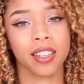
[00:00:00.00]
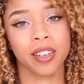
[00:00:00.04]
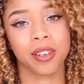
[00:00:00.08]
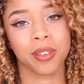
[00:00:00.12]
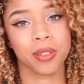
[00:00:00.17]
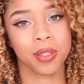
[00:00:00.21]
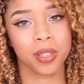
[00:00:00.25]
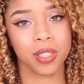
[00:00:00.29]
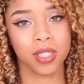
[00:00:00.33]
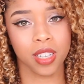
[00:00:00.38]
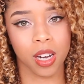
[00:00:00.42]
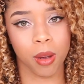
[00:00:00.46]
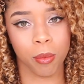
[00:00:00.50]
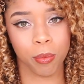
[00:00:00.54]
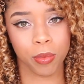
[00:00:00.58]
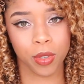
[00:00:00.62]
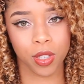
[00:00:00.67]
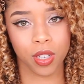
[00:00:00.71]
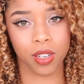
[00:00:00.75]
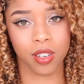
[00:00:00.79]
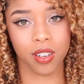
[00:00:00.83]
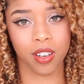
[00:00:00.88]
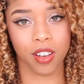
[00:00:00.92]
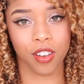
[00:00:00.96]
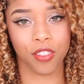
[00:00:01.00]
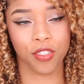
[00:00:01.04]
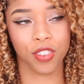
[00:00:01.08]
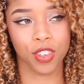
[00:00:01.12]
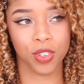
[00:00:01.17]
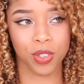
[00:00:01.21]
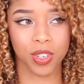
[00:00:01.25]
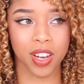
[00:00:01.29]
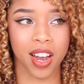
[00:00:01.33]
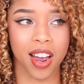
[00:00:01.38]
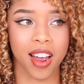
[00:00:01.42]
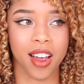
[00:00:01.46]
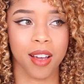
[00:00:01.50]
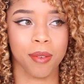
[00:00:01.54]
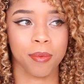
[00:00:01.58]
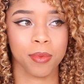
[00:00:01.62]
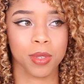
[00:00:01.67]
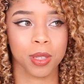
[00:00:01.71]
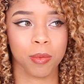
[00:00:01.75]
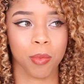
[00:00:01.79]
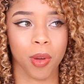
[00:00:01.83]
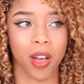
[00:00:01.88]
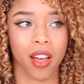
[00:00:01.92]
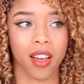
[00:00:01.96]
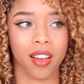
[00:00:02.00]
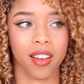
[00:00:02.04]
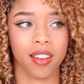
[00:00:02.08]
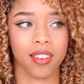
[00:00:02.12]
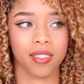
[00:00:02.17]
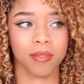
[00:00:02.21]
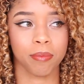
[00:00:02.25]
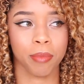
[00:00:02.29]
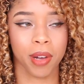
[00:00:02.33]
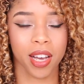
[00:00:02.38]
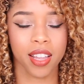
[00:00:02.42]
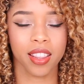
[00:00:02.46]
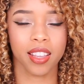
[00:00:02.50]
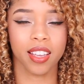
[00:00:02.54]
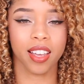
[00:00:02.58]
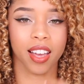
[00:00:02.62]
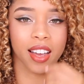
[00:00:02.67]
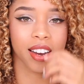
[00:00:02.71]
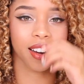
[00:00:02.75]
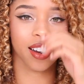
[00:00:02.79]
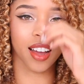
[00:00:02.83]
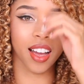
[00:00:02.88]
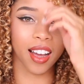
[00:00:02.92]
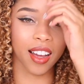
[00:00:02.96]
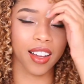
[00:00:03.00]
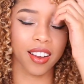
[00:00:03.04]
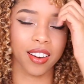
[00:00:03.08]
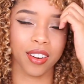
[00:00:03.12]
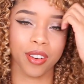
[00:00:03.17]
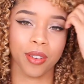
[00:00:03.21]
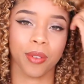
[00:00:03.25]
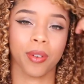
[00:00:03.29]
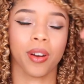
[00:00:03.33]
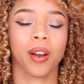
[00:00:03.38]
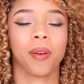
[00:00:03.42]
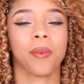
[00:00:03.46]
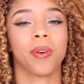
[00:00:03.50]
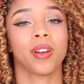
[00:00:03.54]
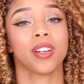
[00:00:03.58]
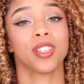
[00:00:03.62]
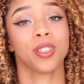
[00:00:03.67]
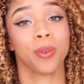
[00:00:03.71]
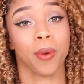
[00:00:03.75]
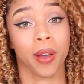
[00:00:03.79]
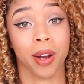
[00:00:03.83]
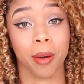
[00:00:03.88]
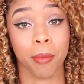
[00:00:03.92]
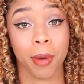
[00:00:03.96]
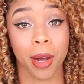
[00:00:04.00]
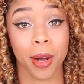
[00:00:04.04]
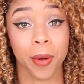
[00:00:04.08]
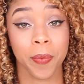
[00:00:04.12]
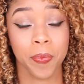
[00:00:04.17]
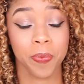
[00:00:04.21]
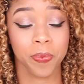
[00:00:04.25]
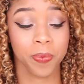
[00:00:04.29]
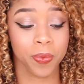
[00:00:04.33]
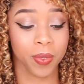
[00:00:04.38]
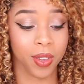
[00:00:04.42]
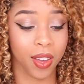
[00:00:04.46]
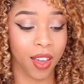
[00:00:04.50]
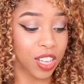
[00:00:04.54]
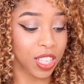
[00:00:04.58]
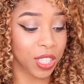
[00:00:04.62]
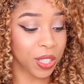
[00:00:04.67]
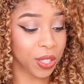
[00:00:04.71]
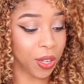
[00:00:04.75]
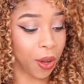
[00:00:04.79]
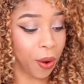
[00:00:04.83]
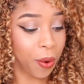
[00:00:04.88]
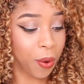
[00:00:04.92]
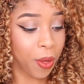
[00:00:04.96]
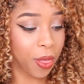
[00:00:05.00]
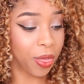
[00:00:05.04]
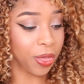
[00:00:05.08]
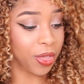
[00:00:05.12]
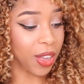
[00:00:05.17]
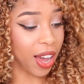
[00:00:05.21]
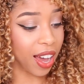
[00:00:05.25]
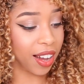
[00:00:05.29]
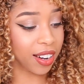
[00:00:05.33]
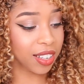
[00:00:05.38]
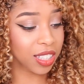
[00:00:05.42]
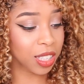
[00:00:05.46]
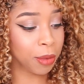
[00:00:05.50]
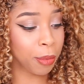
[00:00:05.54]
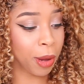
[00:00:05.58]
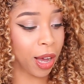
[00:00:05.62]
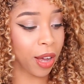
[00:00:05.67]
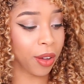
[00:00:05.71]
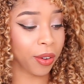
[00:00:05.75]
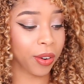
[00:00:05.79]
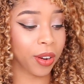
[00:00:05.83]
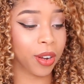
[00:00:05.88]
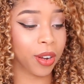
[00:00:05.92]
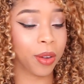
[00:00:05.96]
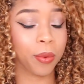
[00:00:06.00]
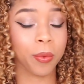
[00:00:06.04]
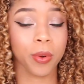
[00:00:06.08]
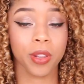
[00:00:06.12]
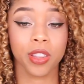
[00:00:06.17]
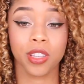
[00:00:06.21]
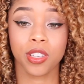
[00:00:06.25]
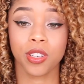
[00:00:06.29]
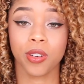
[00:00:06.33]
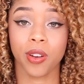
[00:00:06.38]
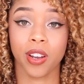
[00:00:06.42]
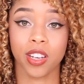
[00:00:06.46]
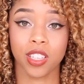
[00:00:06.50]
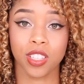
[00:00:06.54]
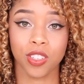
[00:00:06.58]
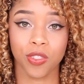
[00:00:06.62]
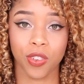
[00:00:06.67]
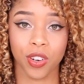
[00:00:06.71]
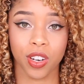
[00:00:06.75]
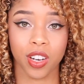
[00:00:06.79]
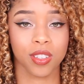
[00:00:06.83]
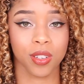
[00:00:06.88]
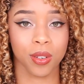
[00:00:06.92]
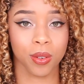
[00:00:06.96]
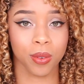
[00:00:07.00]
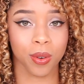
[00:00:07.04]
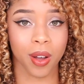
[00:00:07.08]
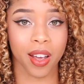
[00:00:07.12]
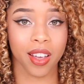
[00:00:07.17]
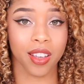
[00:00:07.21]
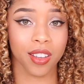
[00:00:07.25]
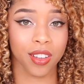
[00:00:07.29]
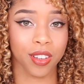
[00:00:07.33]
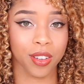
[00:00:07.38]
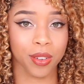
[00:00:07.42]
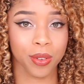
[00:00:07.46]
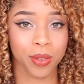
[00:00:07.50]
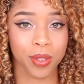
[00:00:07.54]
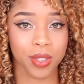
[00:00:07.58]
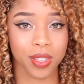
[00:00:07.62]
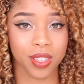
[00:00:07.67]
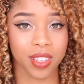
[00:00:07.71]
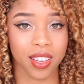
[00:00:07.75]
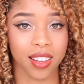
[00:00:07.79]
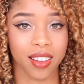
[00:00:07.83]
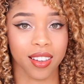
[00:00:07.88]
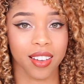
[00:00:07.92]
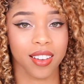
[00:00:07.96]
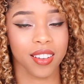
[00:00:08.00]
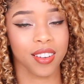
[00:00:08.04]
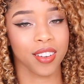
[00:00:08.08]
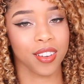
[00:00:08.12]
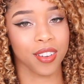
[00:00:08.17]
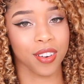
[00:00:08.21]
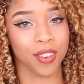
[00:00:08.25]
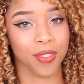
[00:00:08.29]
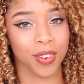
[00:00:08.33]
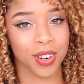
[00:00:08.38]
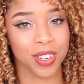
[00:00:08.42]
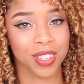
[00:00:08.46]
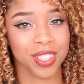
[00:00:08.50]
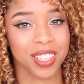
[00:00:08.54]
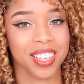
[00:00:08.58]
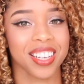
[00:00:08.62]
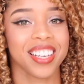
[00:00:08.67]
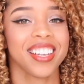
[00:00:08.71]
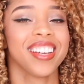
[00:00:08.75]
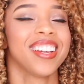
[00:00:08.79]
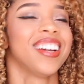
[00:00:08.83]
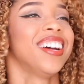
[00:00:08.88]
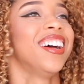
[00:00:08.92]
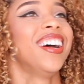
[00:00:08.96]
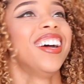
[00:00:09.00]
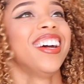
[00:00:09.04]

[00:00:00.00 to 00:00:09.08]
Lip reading: a little stumped a few times, but by the end, I knew what I wanted to write about. So that is about it with transferring to a UC university.